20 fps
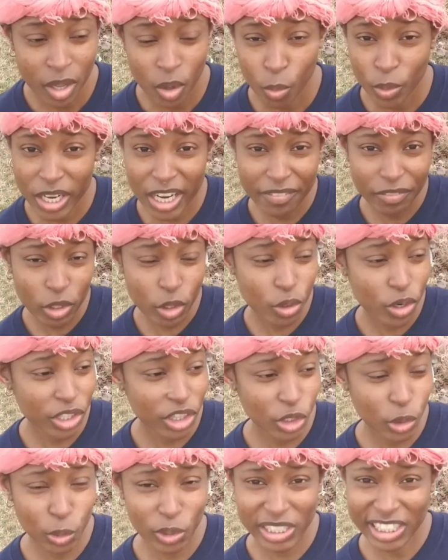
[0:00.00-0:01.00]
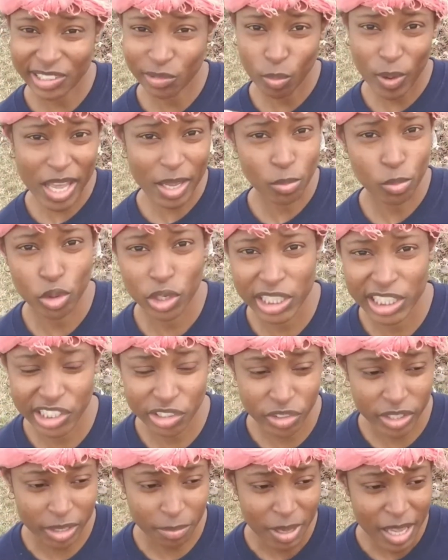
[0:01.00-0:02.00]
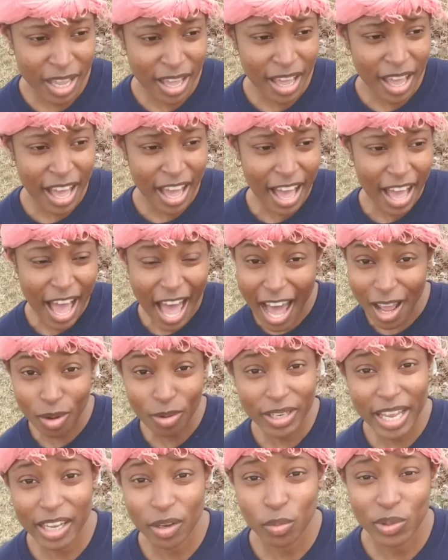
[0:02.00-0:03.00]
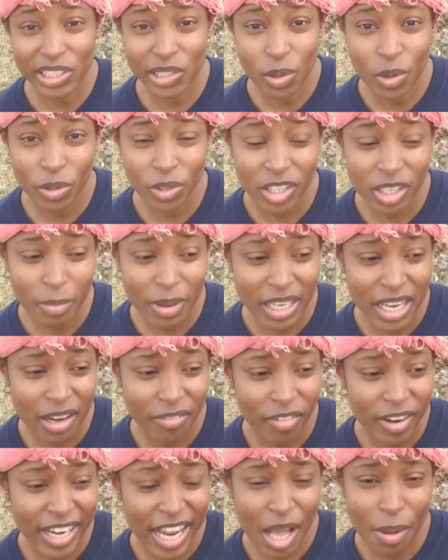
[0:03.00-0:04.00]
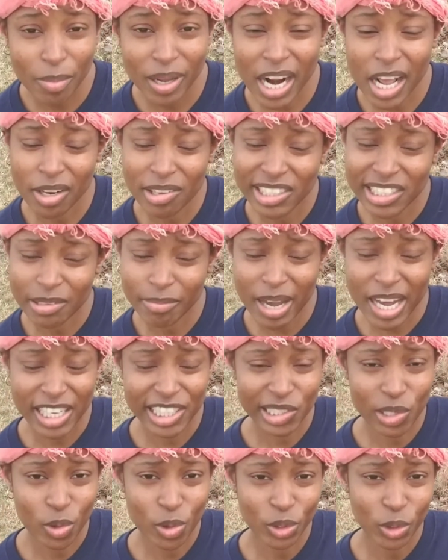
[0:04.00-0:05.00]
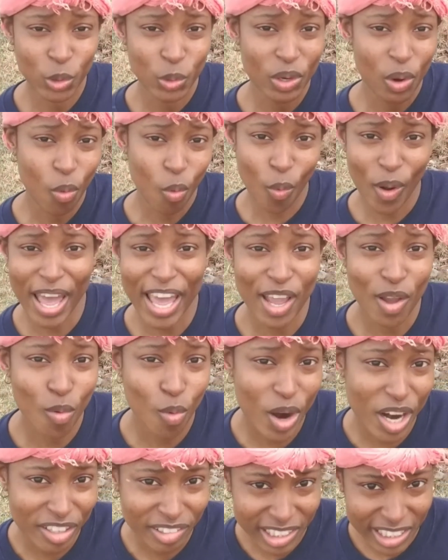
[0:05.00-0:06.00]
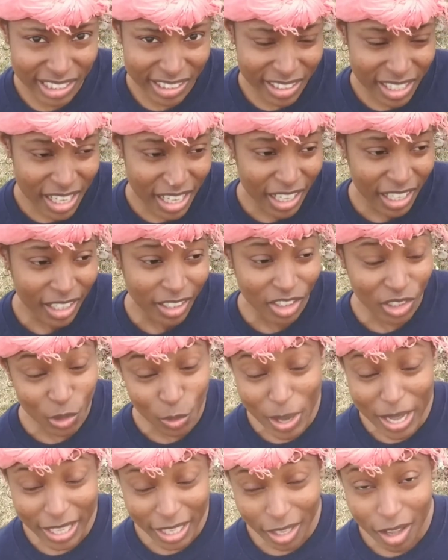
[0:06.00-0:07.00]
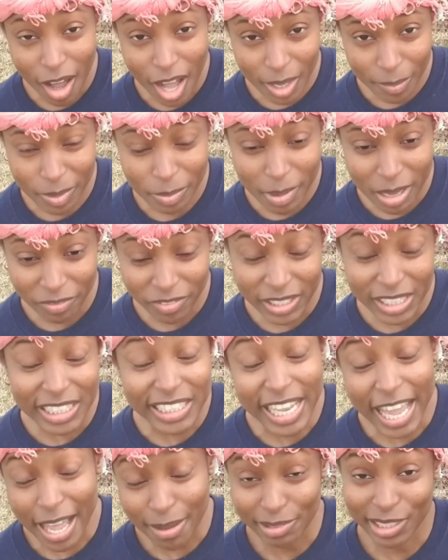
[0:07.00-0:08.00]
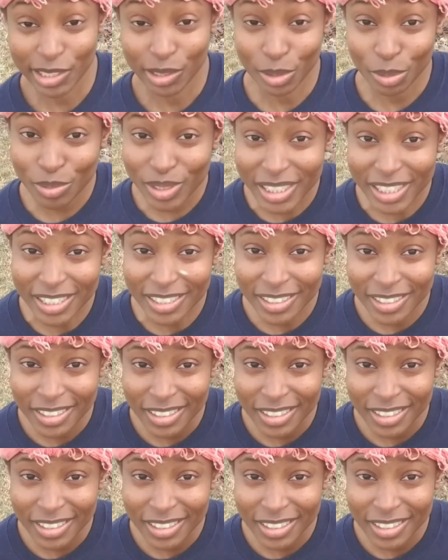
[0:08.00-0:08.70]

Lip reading: Whatever you're going through is way more extreme. I don't like what's going on in my life right now, but I know somebody's going through it way worse. Do I get caught up in my feelings? Absolutely.